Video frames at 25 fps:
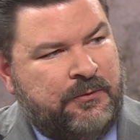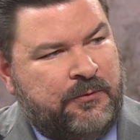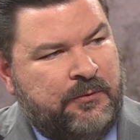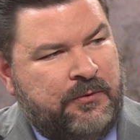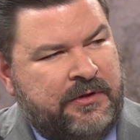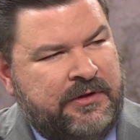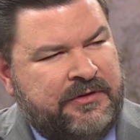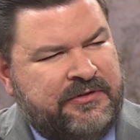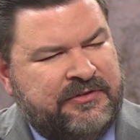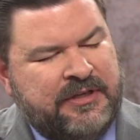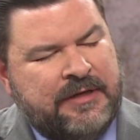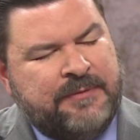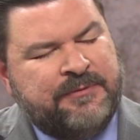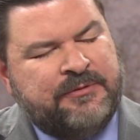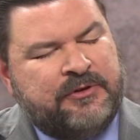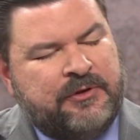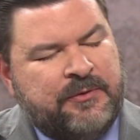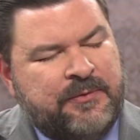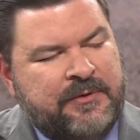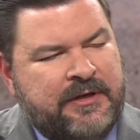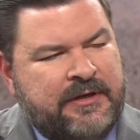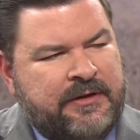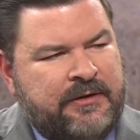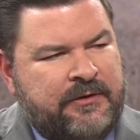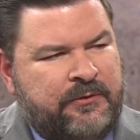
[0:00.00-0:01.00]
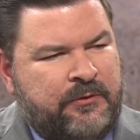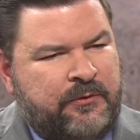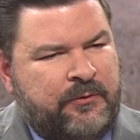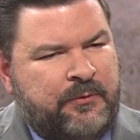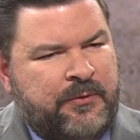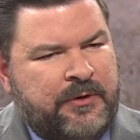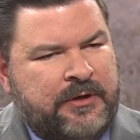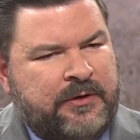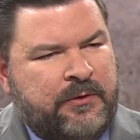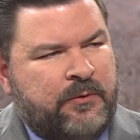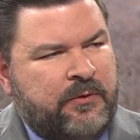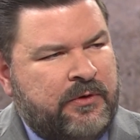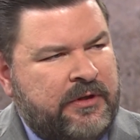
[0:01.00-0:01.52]
seems to me
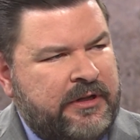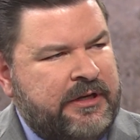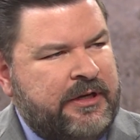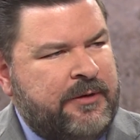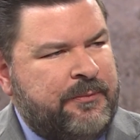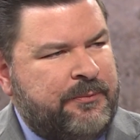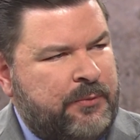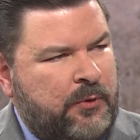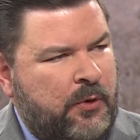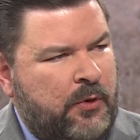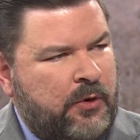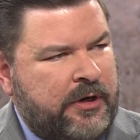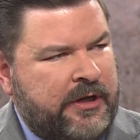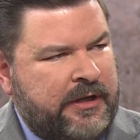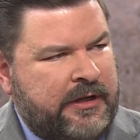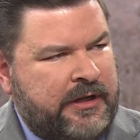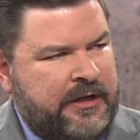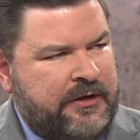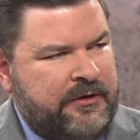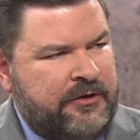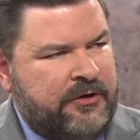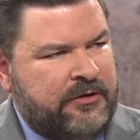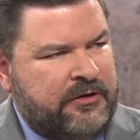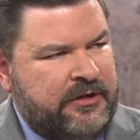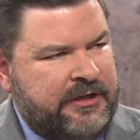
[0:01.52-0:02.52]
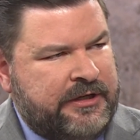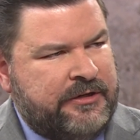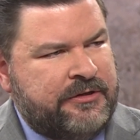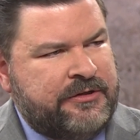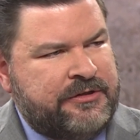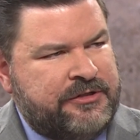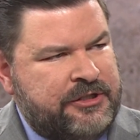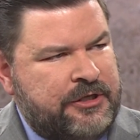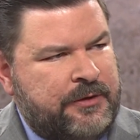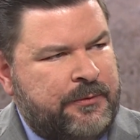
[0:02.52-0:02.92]
be really important in your leadership